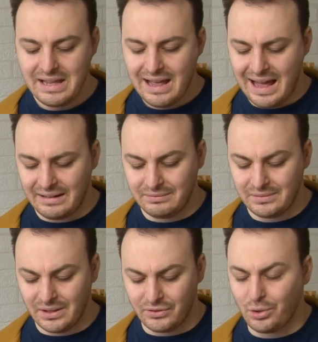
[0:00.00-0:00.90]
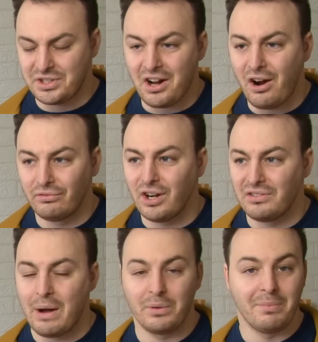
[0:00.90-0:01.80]
And of course I can't run
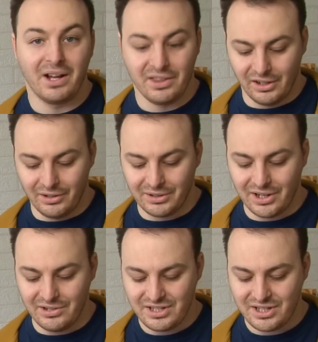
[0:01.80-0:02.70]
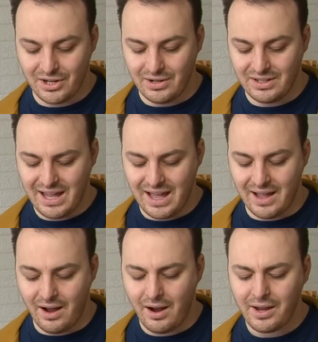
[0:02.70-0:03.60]
that with my other locos, so
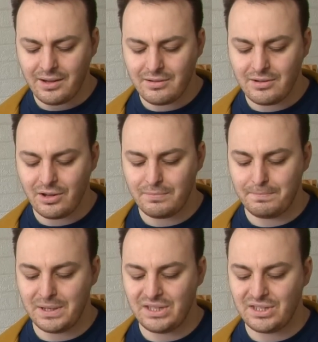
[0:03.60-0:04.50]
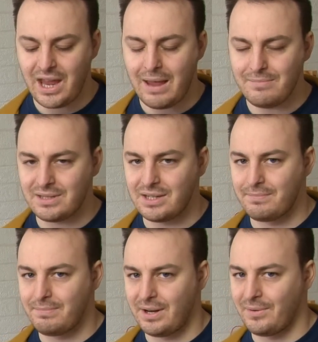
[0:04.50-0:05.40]
yeah, I could be
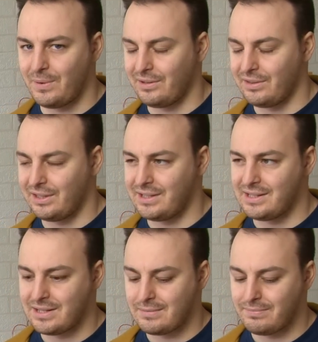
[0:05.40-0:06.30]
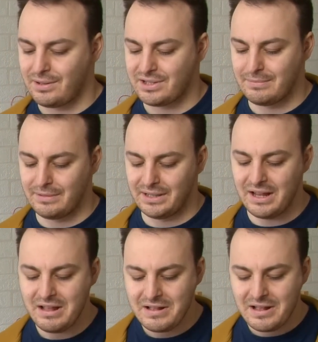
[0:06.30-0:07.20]
tempted by one of these,
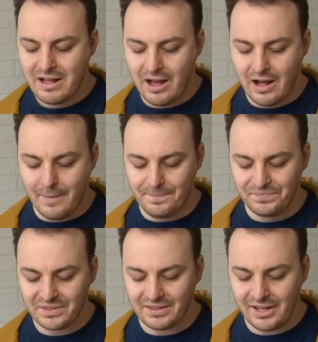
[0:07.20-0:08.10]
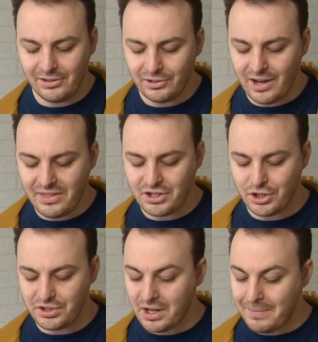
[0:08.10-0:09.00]
possibly. They look like they're
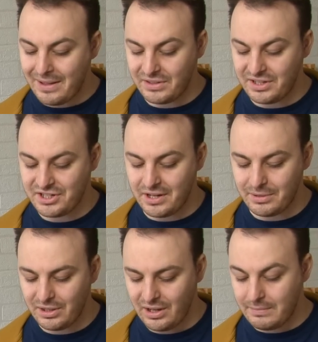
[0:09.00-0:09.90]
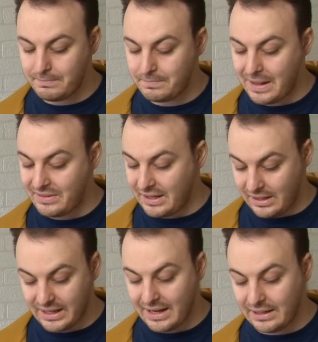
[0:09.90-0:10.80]
due to come out this summer, and
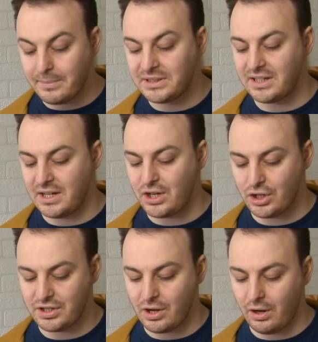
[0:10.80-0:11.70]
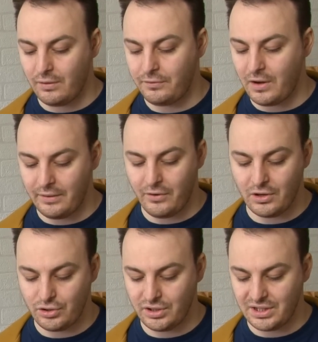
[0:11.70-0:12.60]
they're again limited editions of
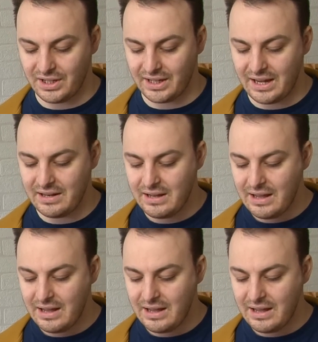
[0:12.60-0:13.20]
500 again.